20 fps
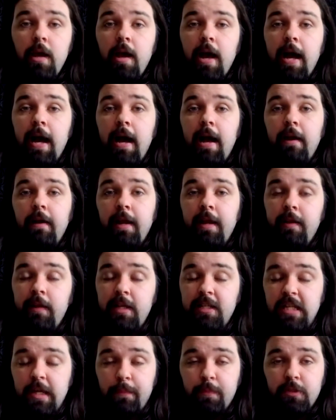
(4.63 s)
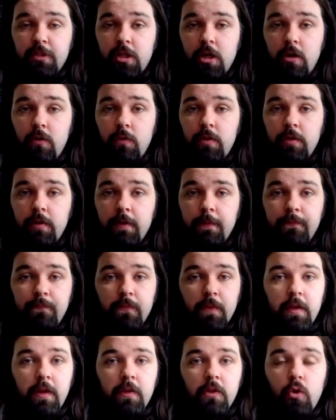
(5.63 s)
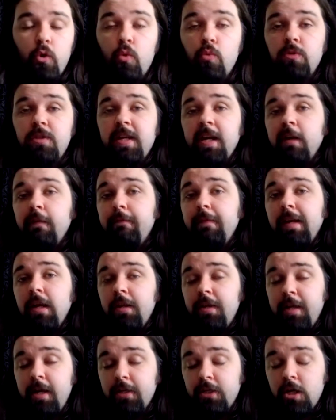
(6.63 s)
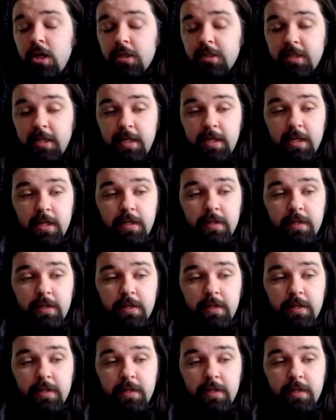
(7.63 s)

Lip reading: and in this episode, The Haunting of Villa Diodati,